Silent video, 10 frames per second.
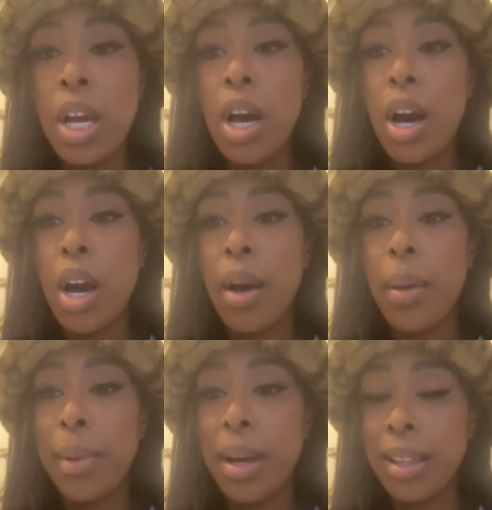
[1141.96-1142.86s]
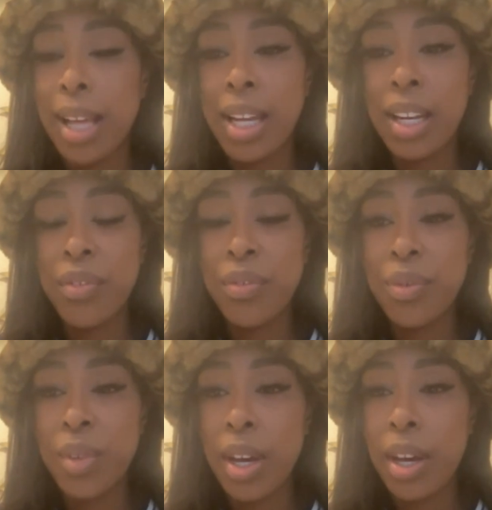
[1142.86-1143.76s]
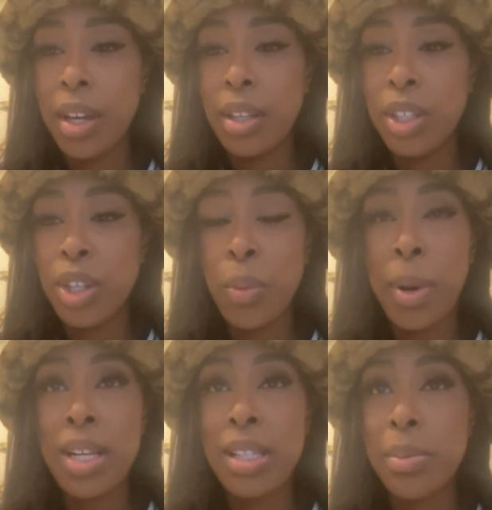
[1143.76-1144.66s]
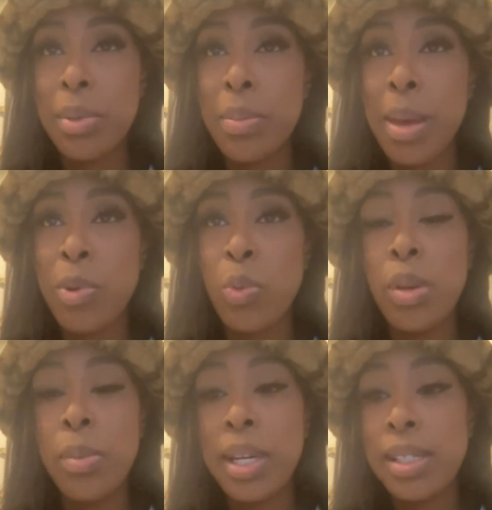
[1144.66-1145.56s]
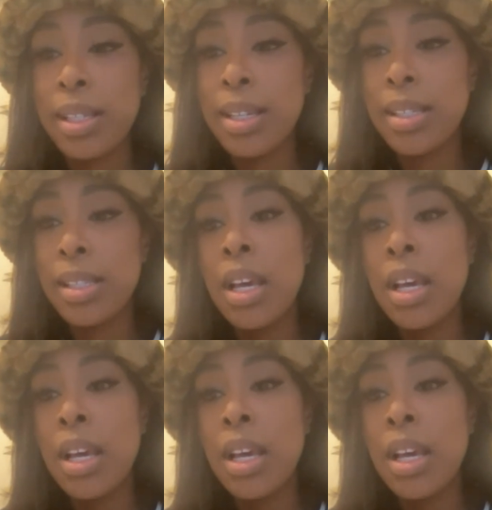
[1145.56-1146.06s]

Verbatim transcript: a lot of, you know, possibly maybe remixes,